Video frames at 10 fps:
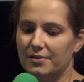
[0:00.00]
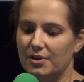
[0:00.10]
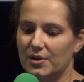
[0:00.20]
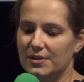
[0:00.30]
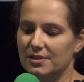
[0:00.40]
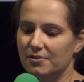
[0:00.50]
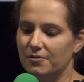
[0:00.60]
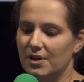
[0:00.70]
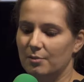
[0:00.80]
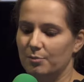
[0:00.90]
there is the
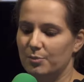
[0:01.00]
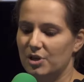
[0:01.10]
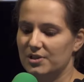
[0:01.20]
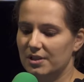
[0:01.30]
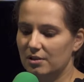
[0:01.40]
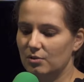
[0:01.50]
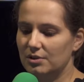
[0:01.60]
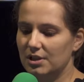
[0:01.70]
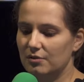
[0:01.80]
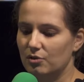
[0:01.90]
film
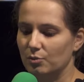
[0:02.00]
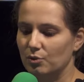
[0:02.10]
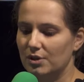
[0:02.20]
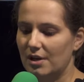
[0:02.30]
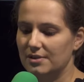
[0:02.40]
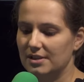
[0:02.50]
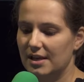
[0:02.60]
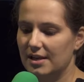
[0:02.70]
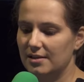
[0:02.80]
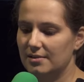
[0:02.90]
Persecuted from
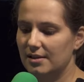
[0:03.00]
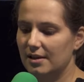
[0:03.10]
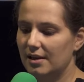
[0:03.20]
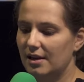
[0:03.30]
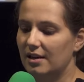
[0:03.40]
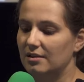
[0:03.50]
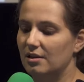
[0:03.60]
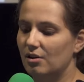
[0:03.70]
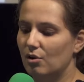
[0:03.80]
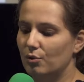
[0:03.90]
2008,
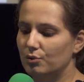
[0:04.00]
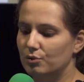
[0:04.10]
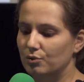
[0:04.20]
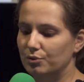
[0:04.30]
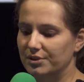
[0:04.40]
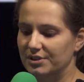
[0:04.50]
The Road to